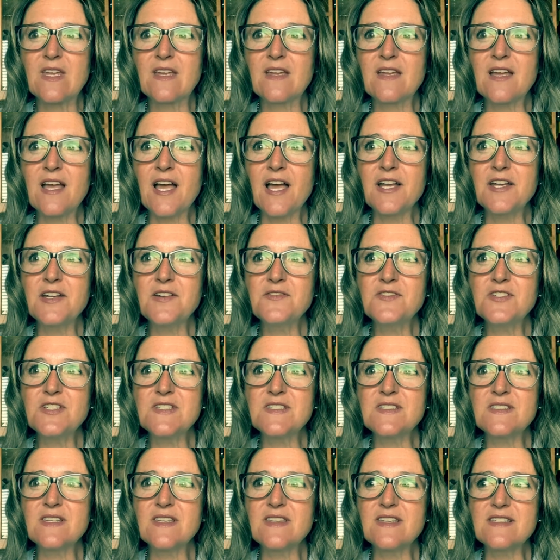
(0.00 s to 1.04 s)
kind of
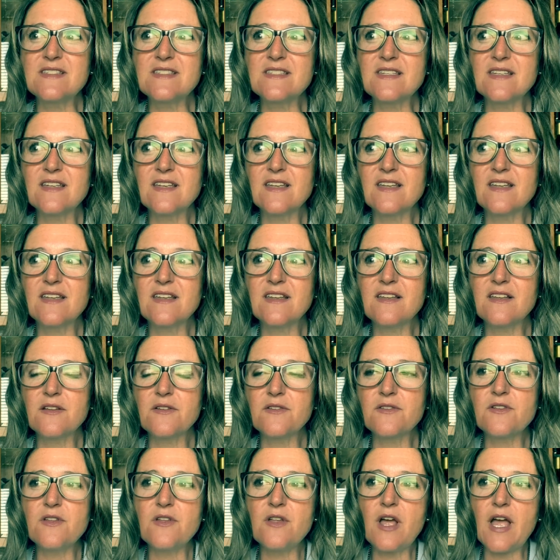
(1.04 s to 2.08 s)
just
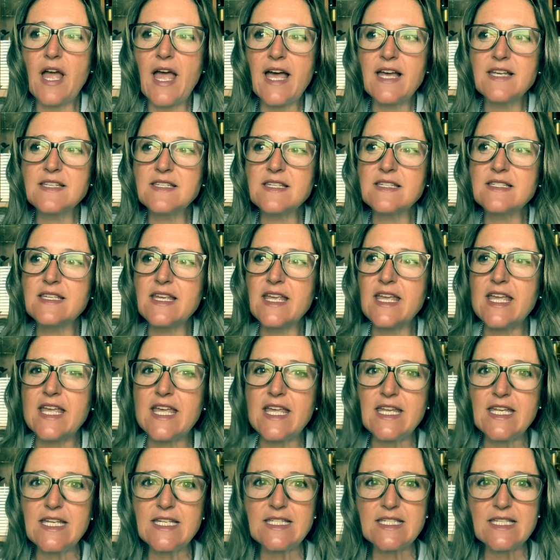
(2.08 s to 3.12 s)
has this
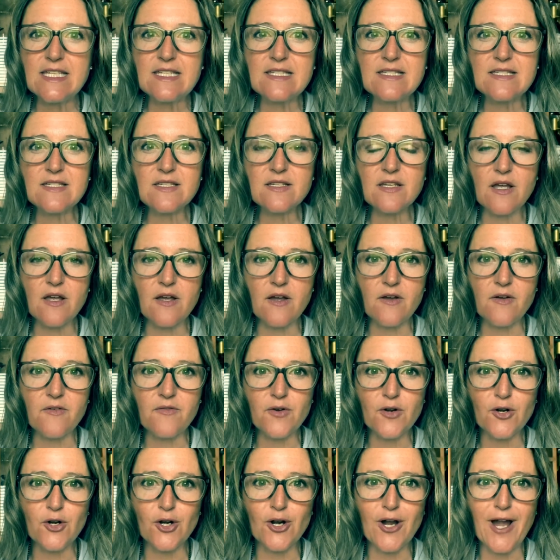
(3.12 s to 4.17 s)
innocence of
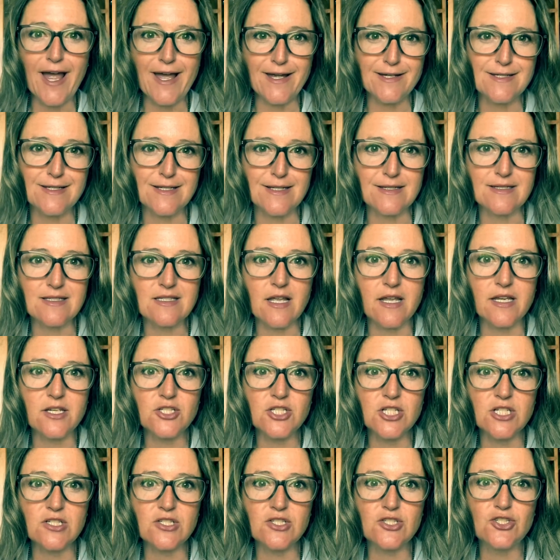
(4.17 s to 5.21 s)
her essence. Like
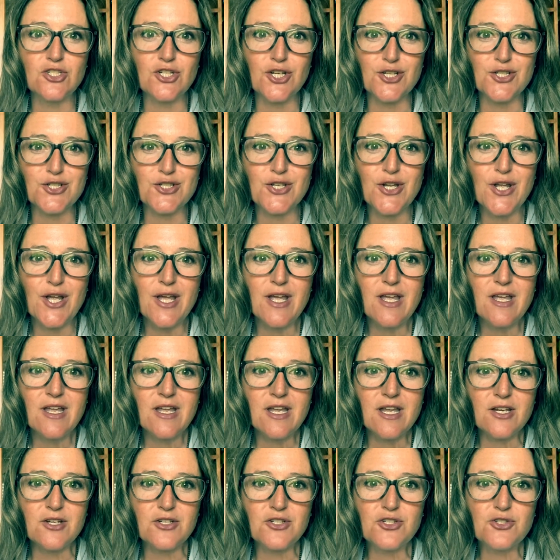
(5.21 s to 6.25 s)
she's just
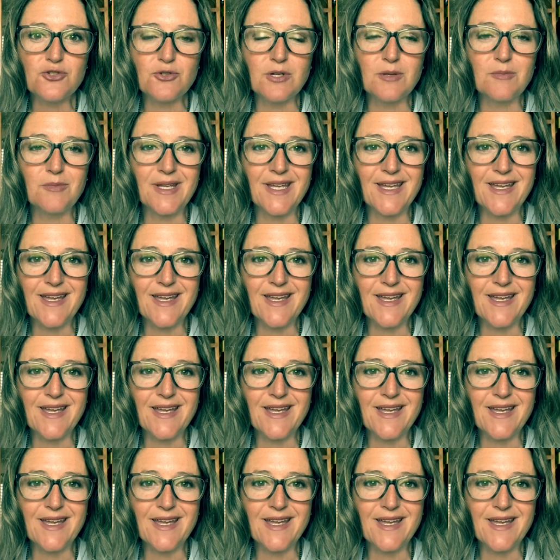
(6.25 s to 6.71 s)
extremely